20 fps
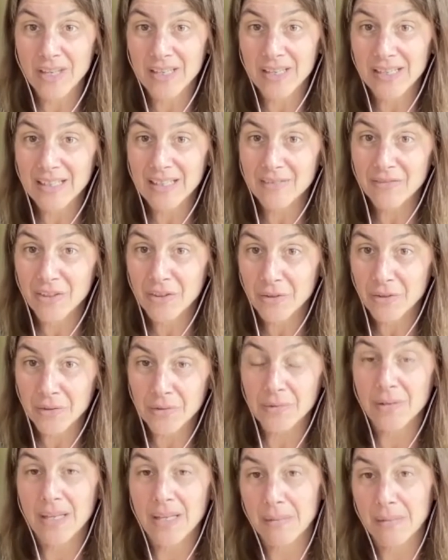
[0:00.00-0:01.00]
to give
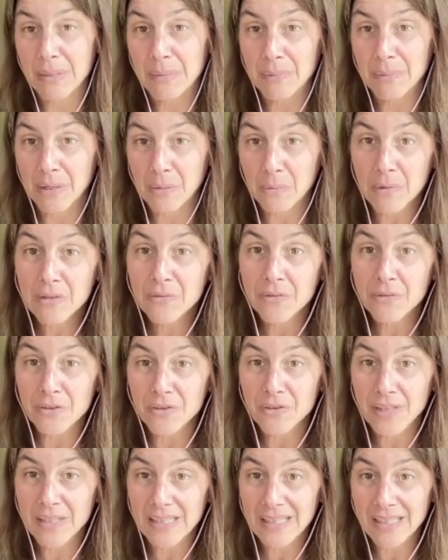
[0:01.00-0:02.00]
you and the people I work for
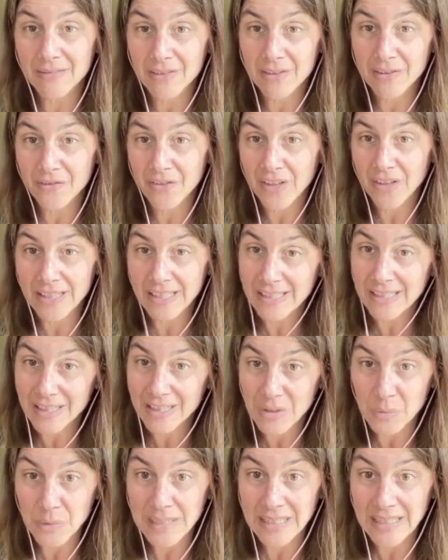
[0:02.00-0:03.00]
trying to give you funding
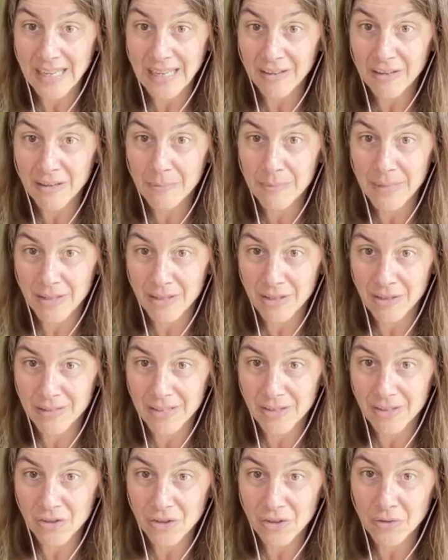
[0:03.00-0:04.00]
because we care about your
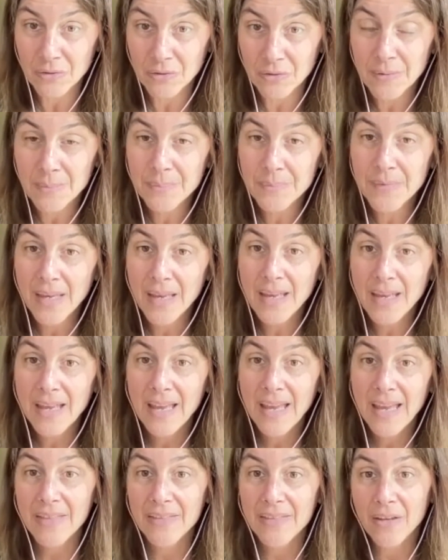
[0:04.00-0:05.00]
issue.
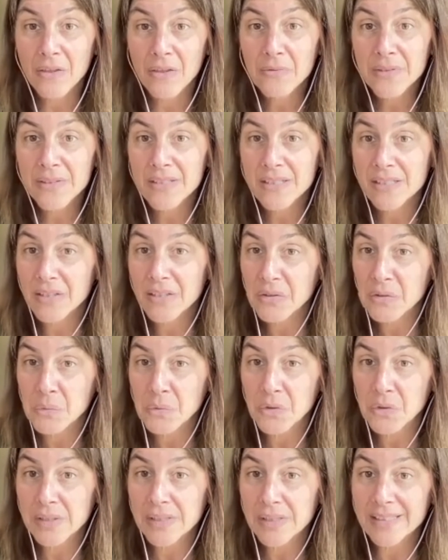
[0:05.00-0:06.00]
And the other reason it doesn't
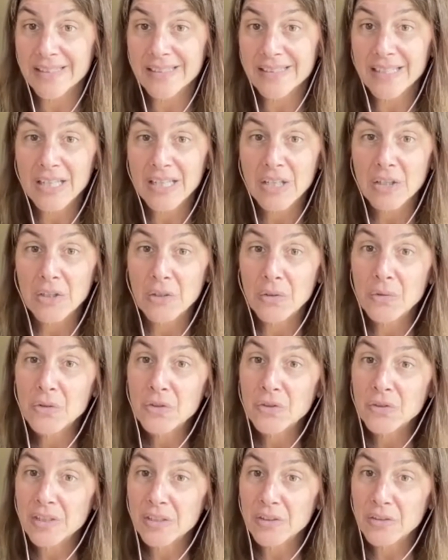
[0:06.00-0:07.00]
work is
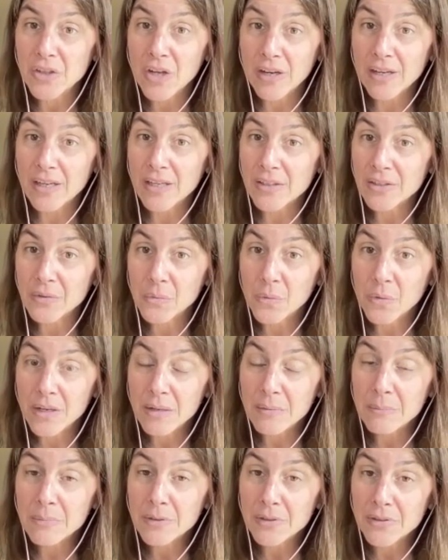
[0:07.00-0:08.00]
usually you're talking to
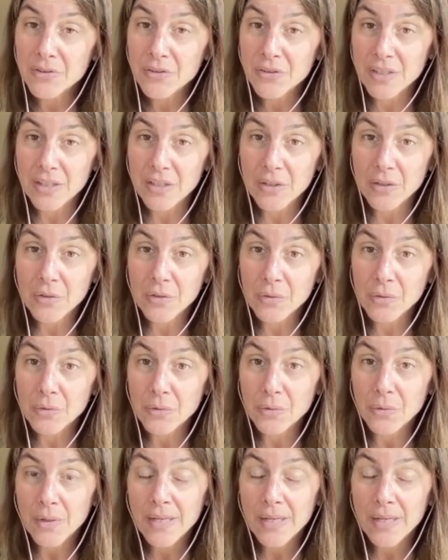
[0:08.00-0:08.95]
one person who